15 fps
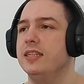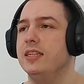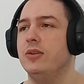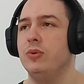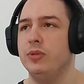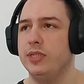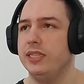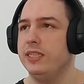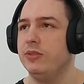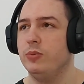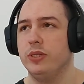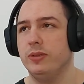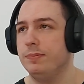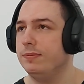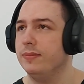Okay,
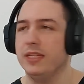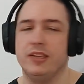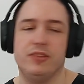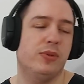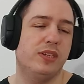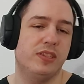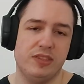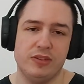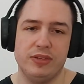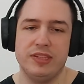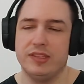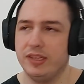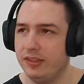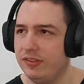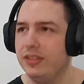well, as always,
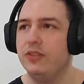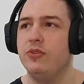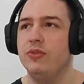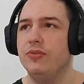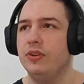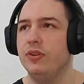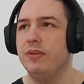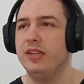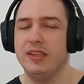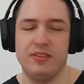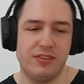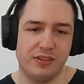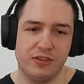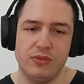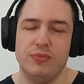CDXR, thank you for the play,
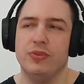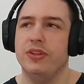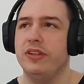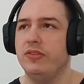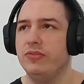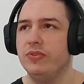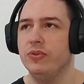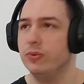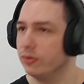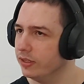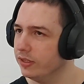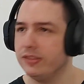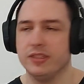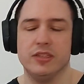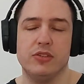thank you for the info,
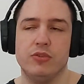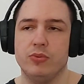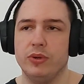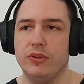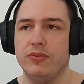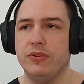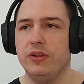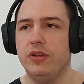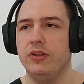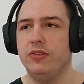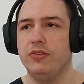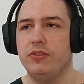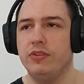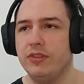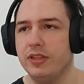thank you whoever
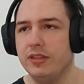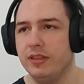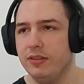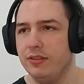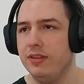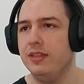suggested this.